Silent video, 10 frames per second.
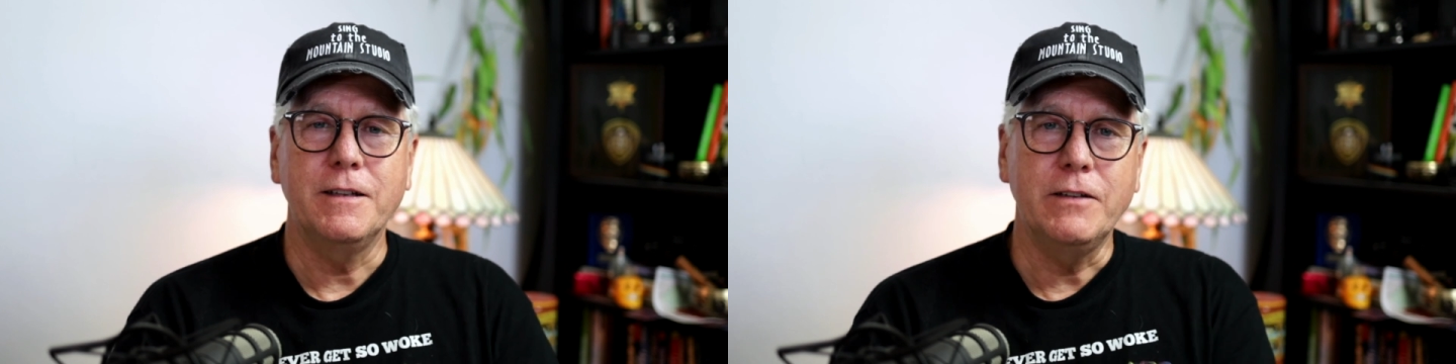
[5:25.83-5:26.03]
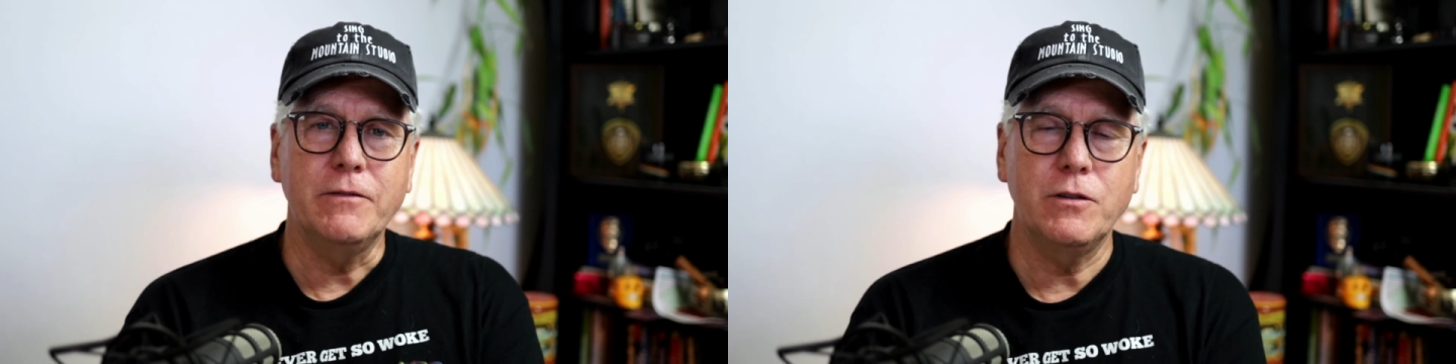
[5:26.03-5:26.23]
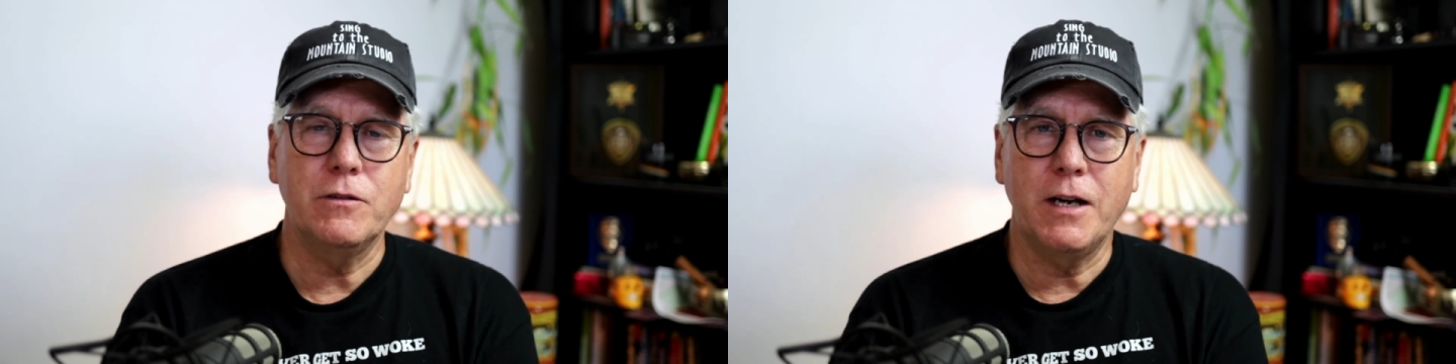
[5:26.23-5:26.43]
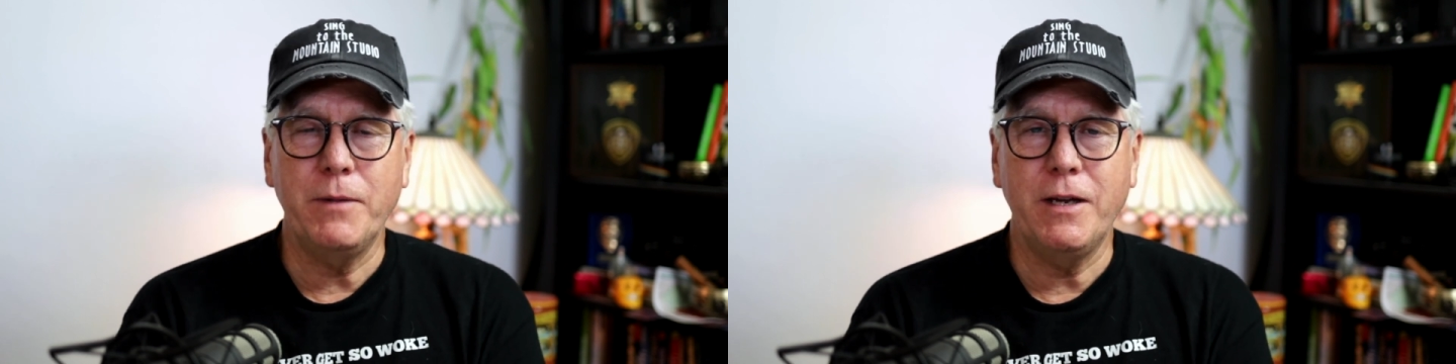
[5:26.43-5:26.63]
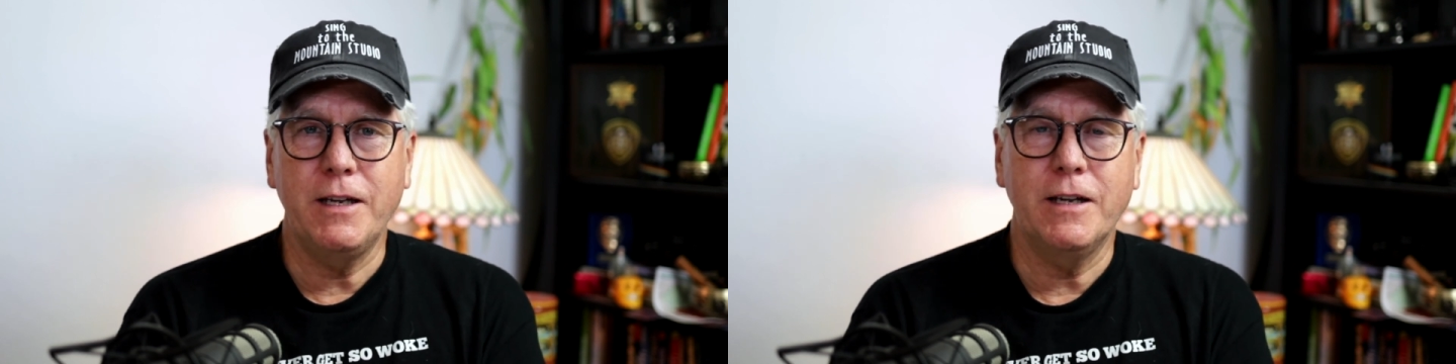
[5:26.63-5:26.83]
Even though I
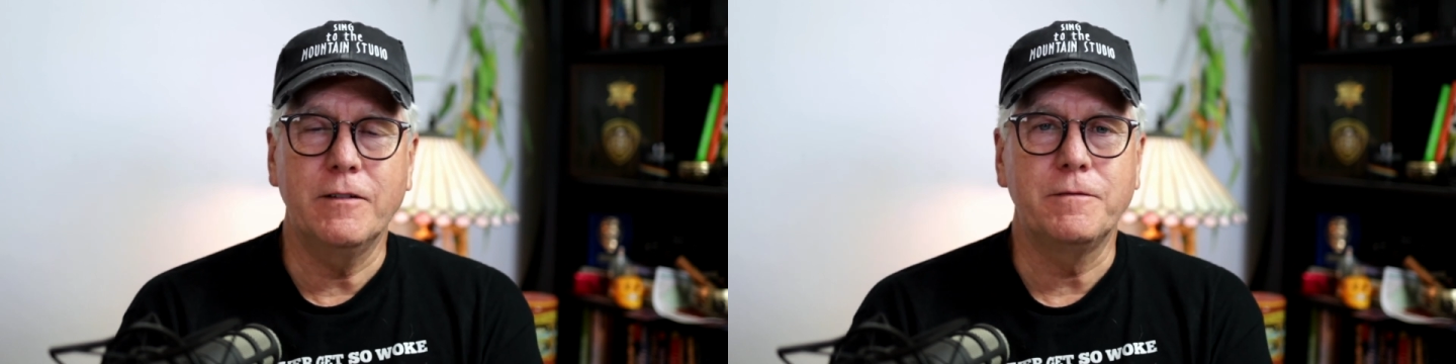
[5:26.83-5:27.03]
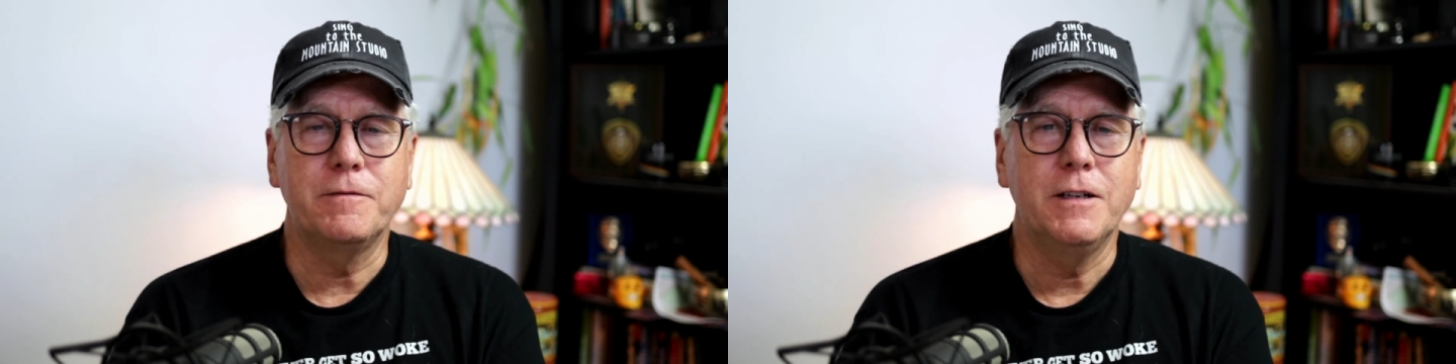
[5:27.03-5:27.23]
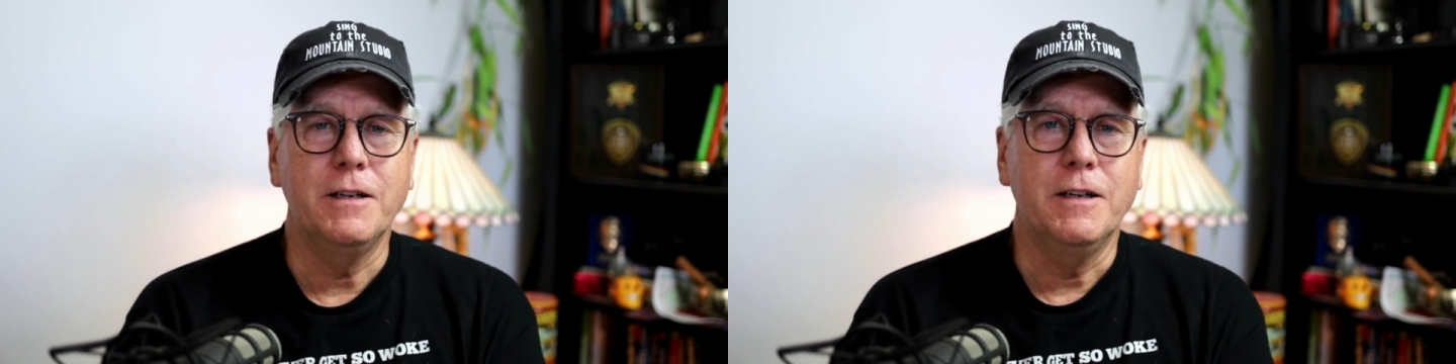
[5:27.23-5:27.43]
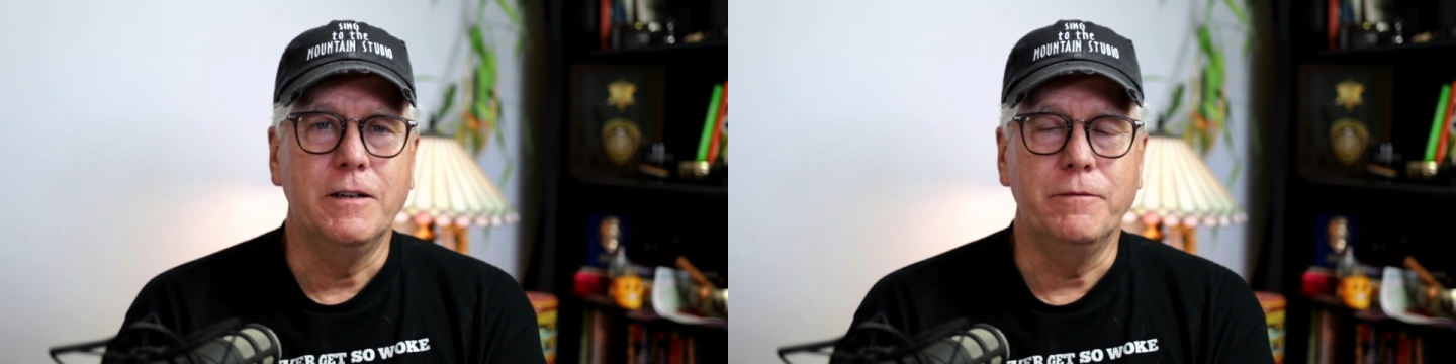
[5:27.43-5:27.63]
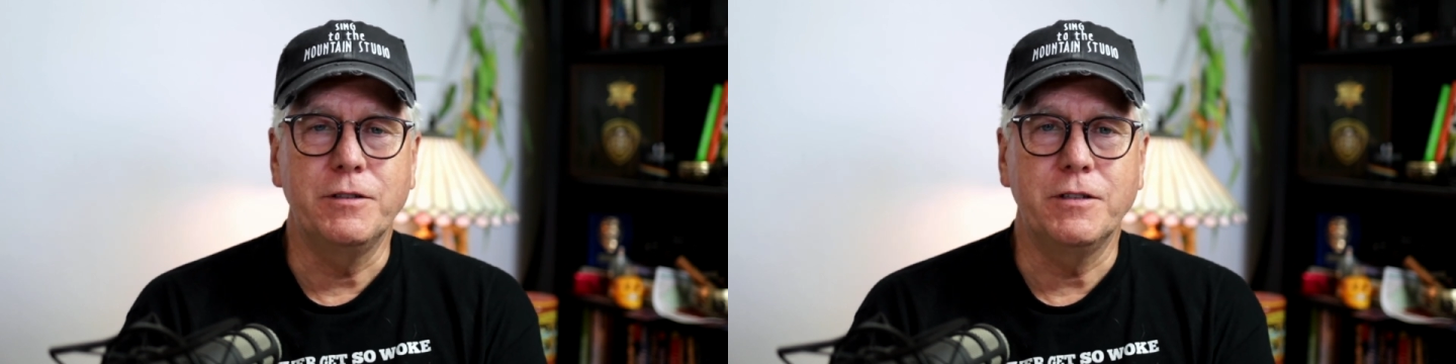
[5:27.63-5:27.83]
may have
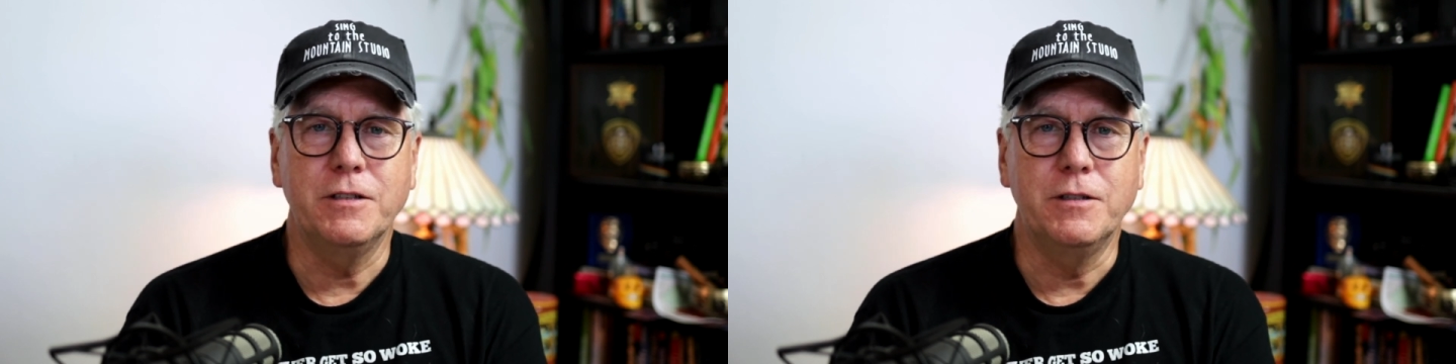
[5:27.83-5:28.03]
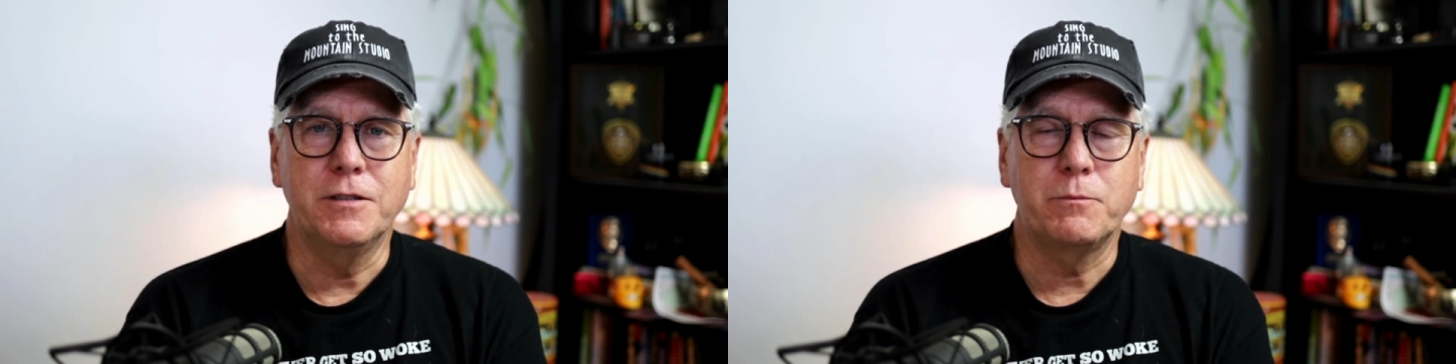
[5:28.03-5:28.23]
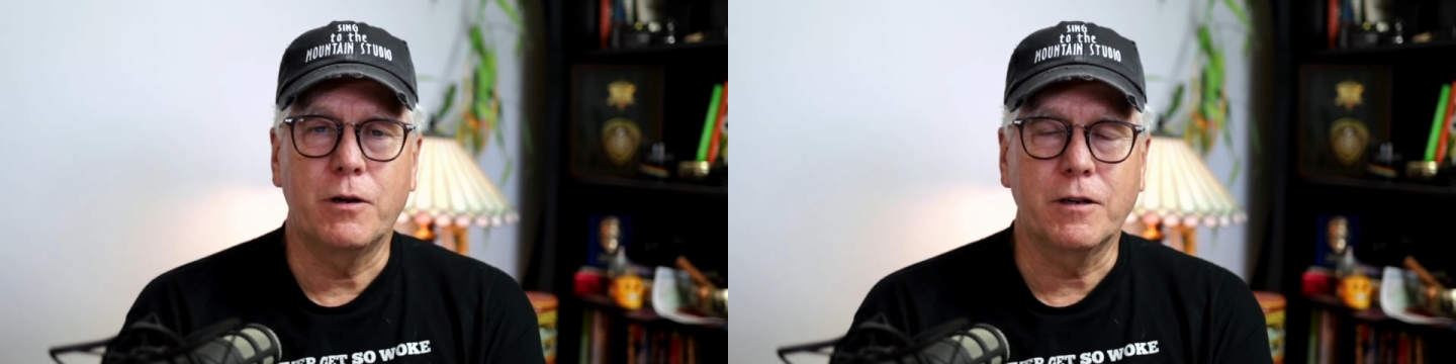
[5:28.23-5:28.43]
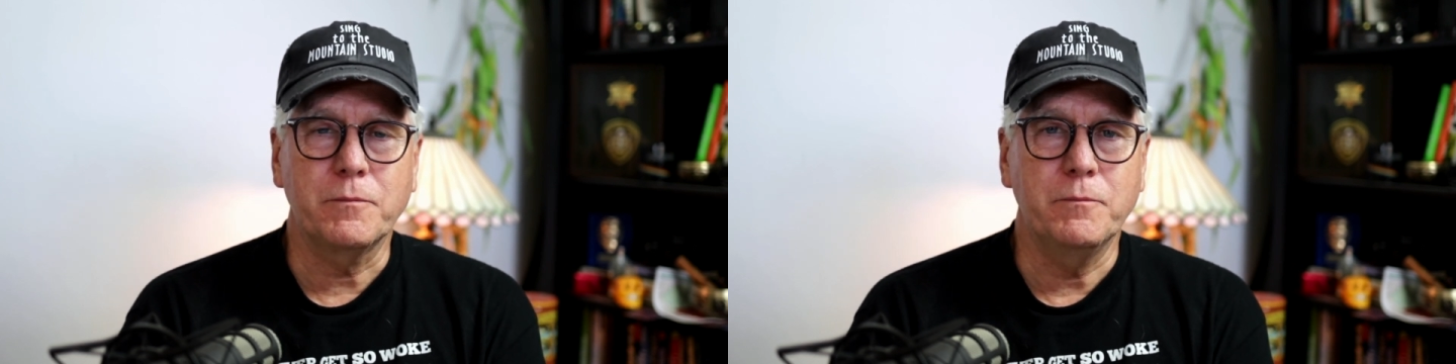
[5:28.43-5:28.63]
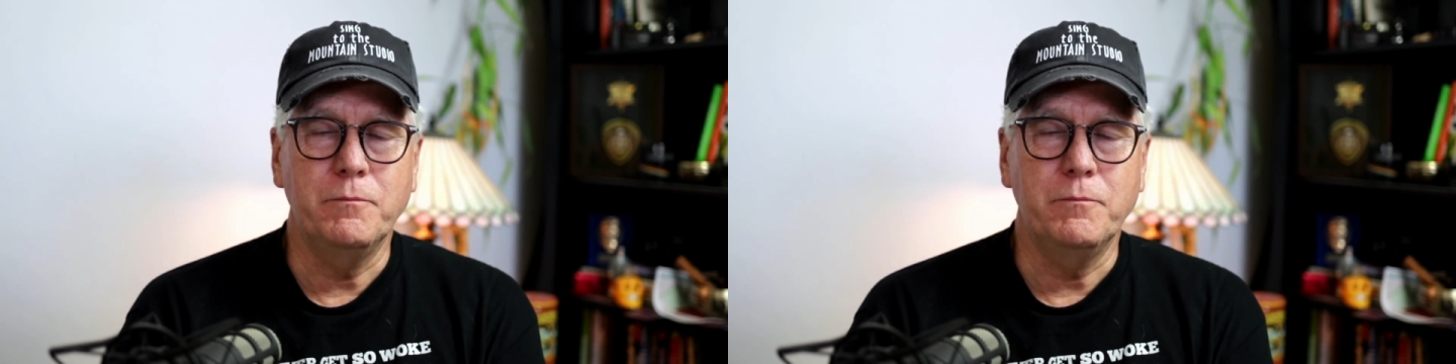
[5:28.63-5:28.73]
visited this park